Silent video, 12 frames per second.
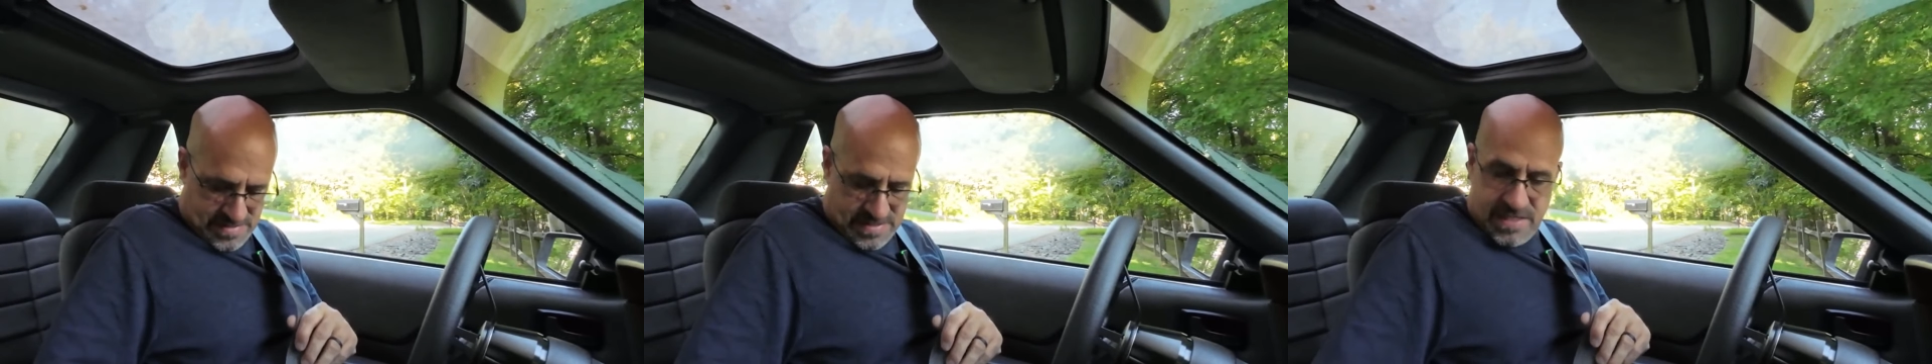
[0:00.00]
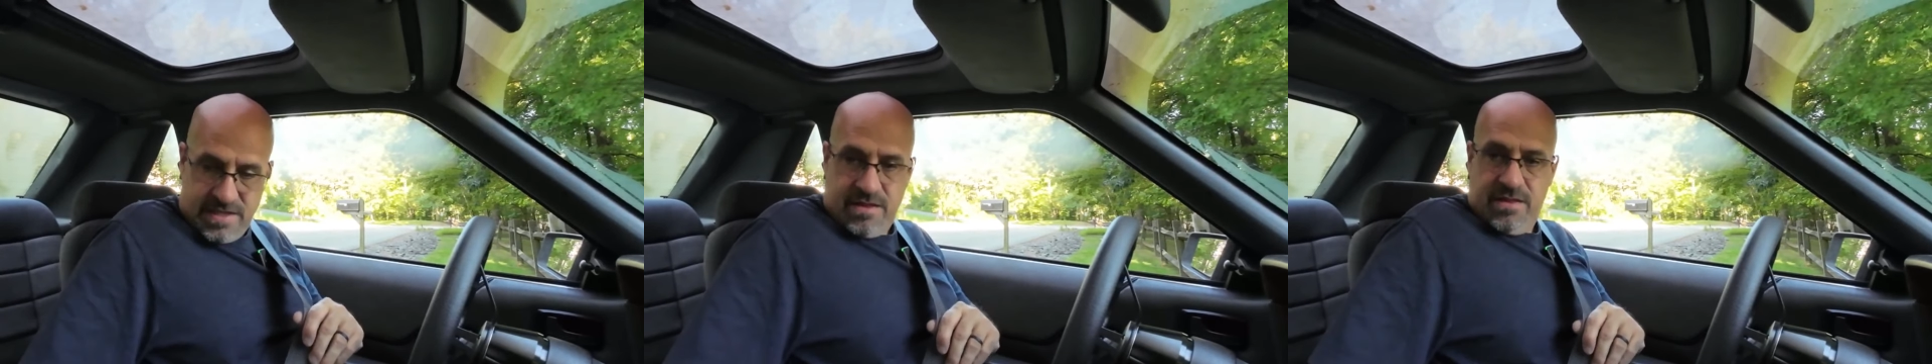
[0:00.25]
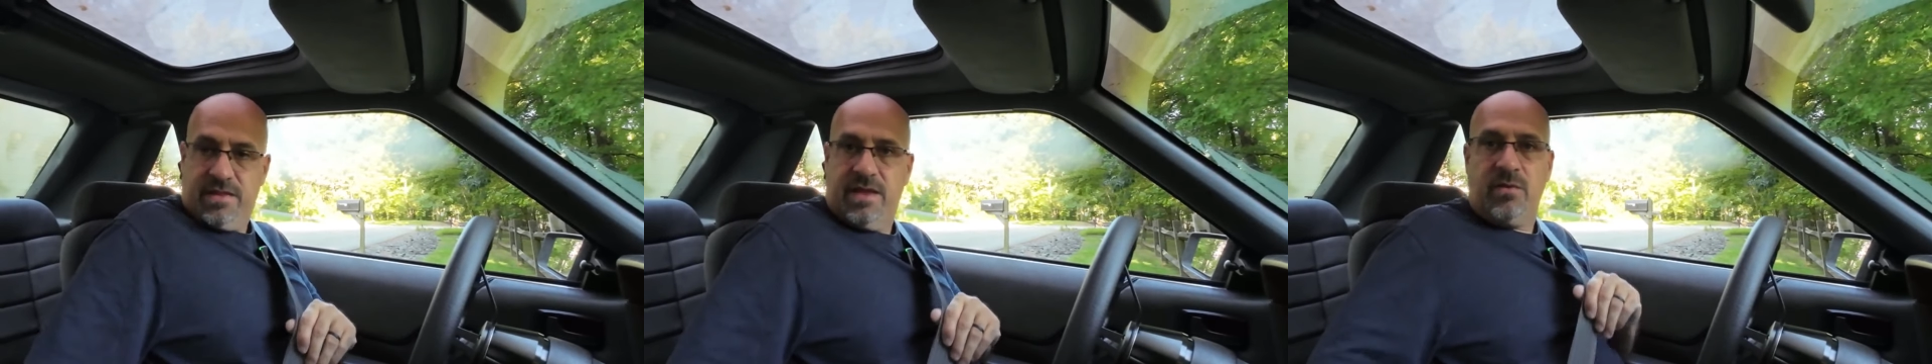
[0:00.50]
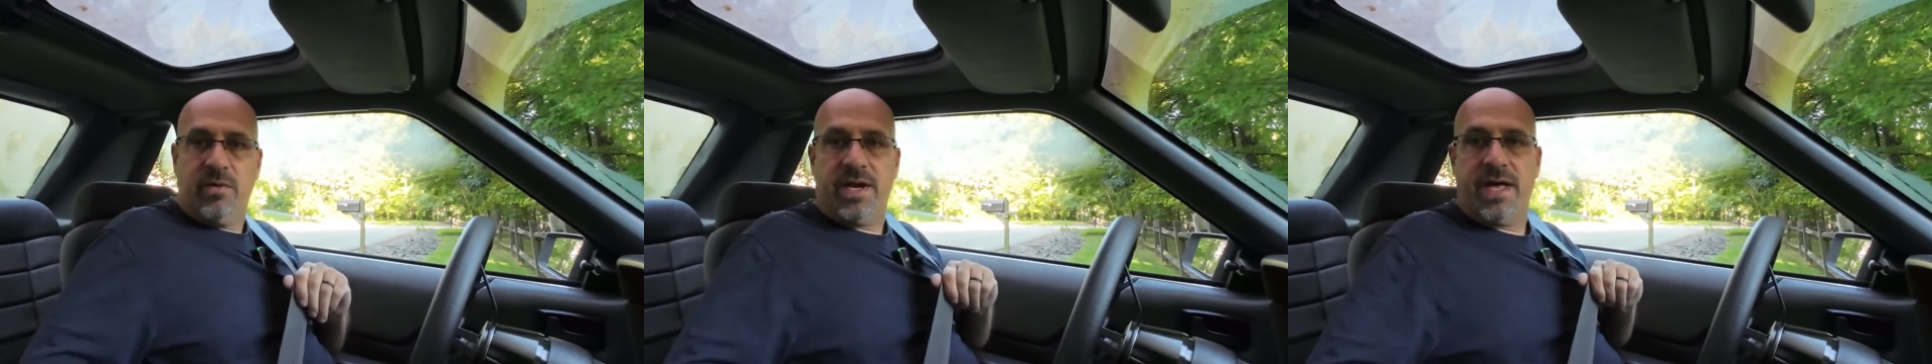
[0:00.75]
And
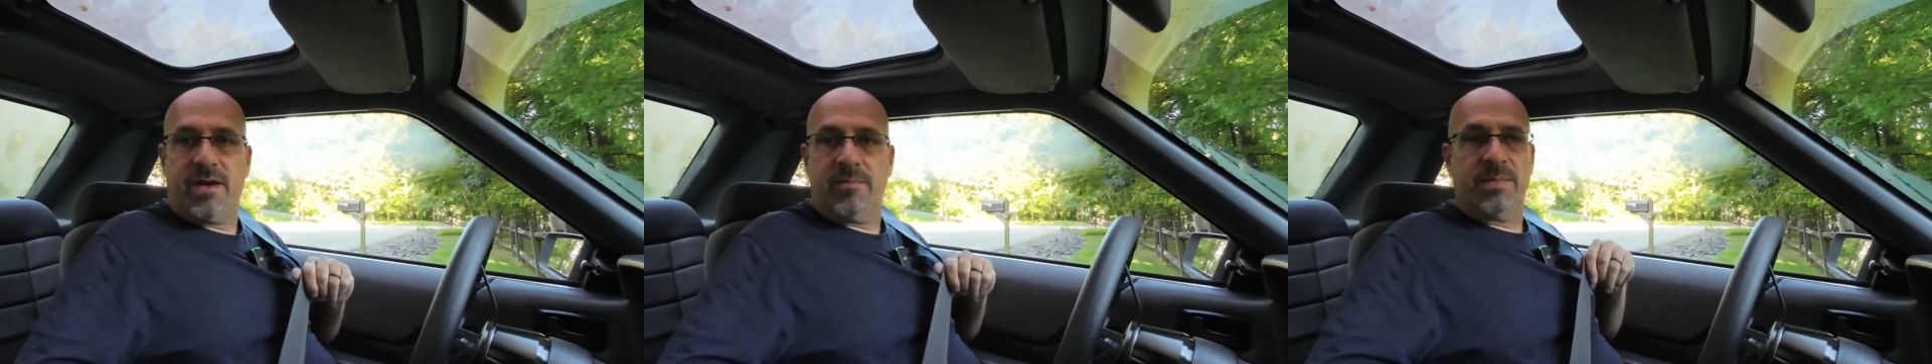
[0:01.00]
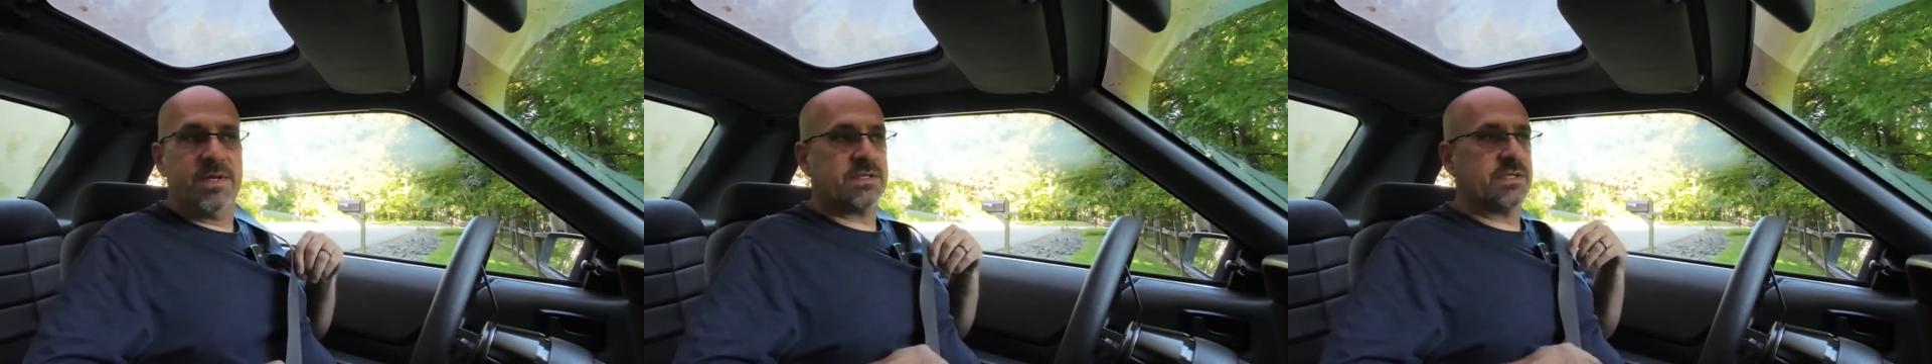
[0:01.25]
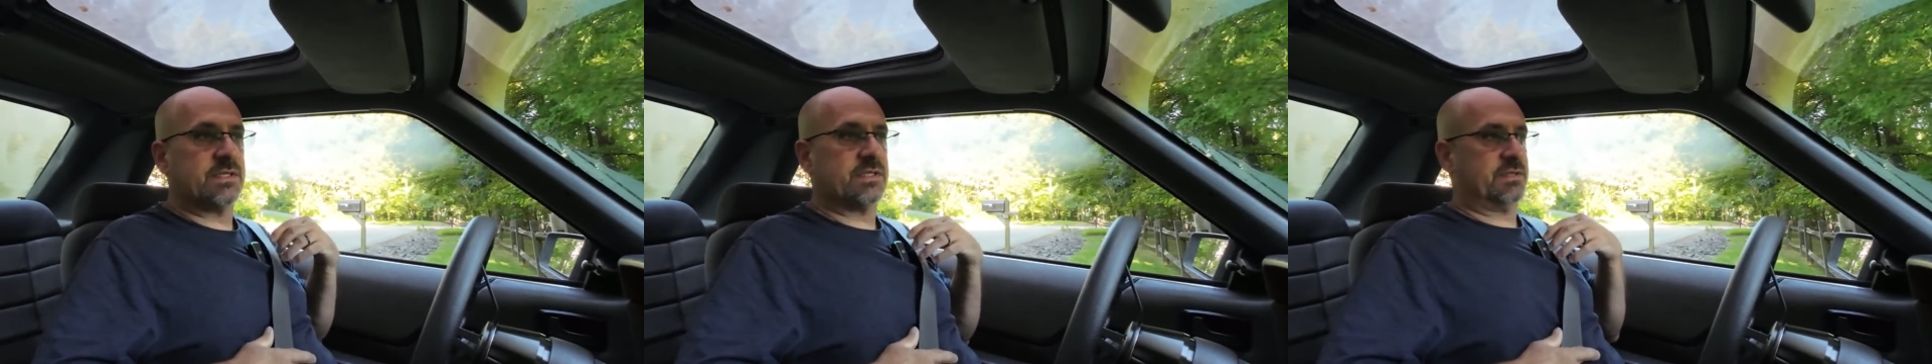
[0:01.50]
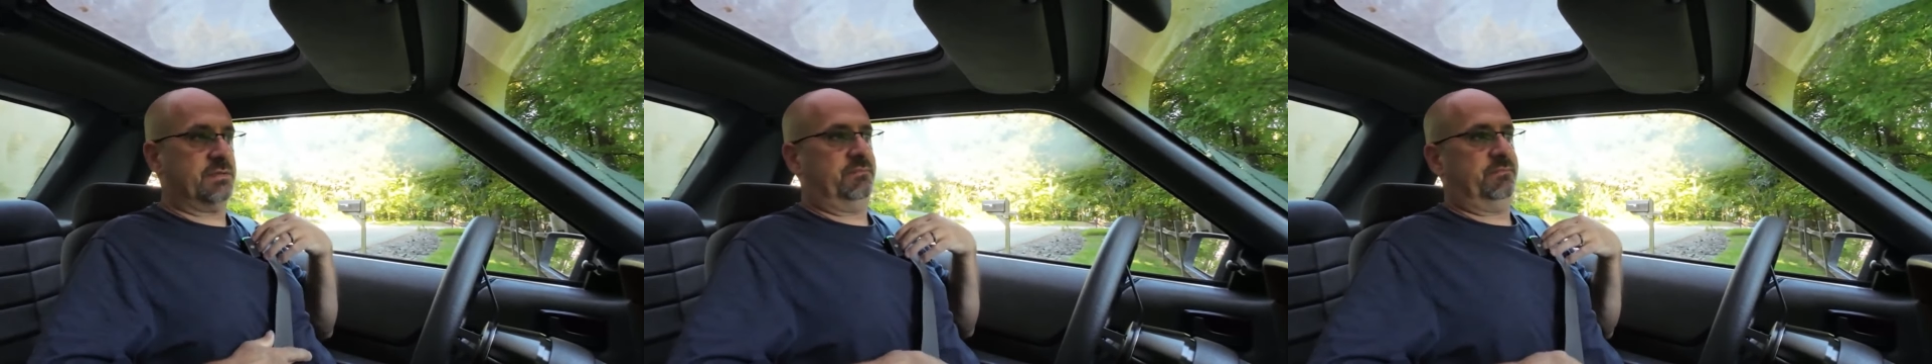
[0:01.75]
they went out of
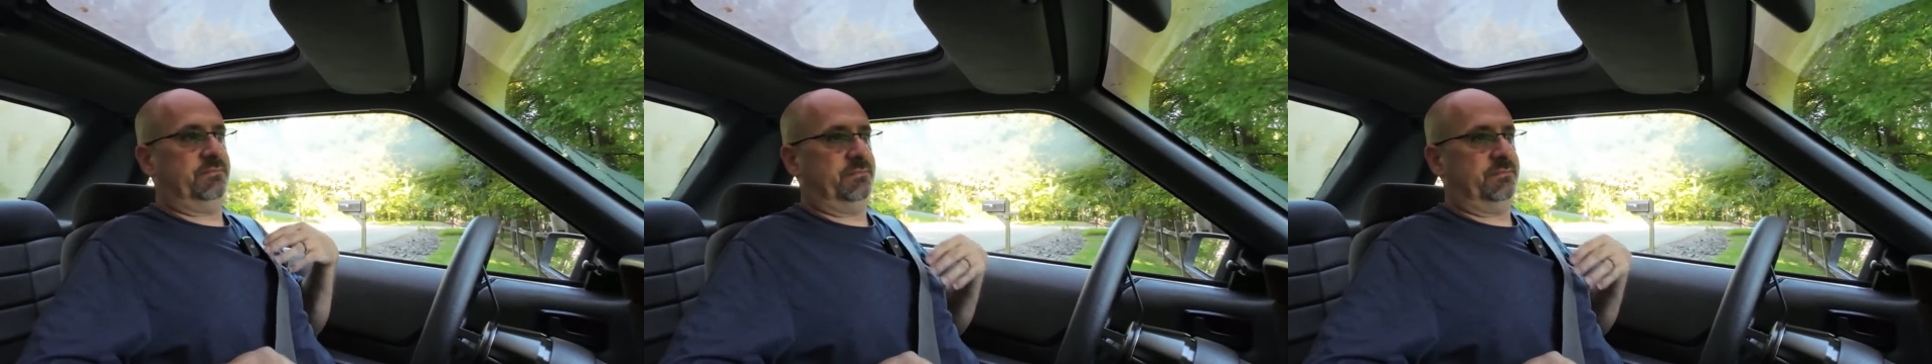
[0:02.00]
business,